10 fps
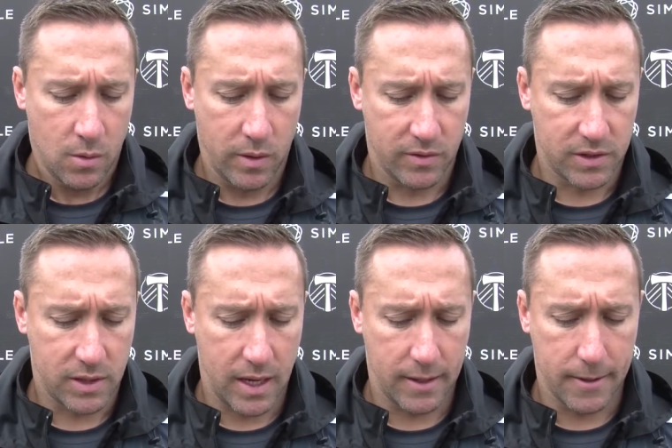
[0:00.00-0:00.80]
we've
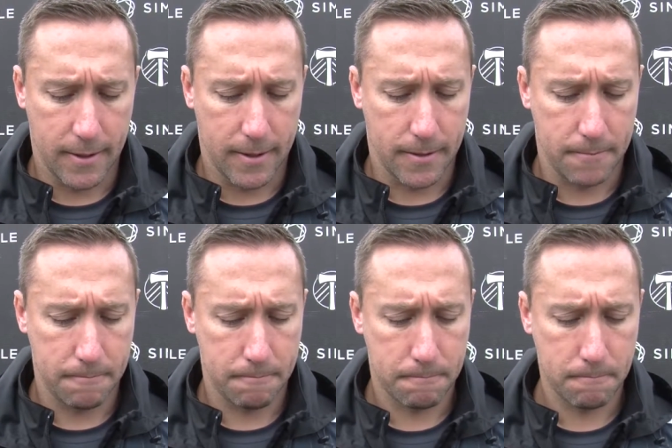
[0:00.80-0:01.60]
stayed, uh,
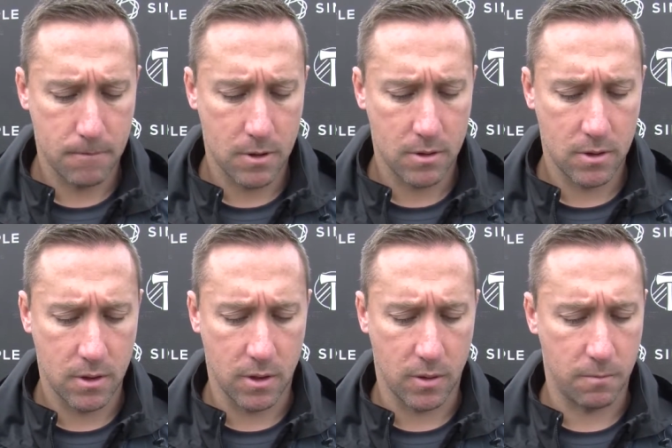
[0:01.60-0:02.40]

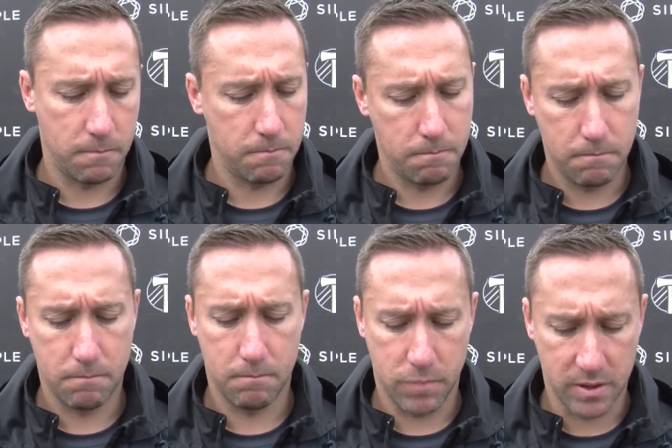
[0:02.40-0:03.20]
you know,
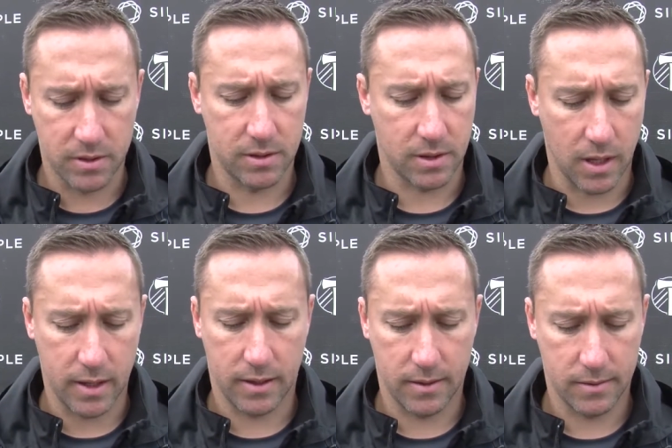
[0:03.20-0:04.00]

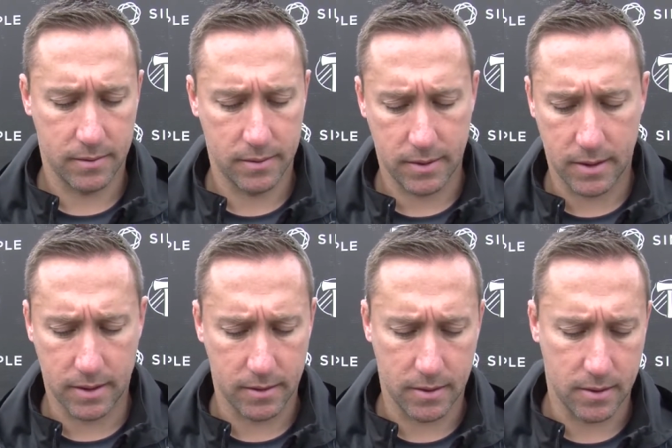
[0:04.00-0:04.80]
businesslike,
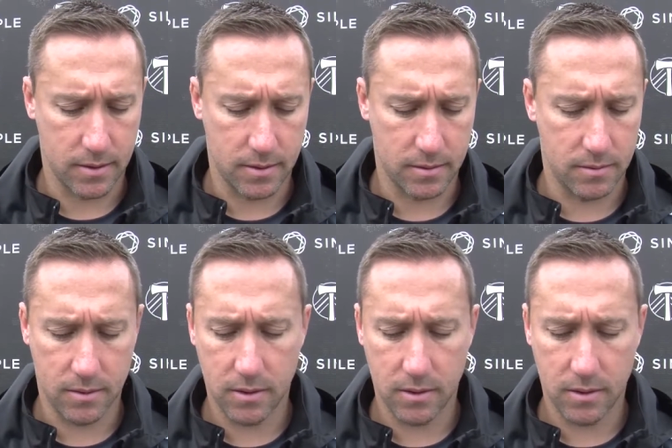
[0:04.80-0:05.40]
and uh,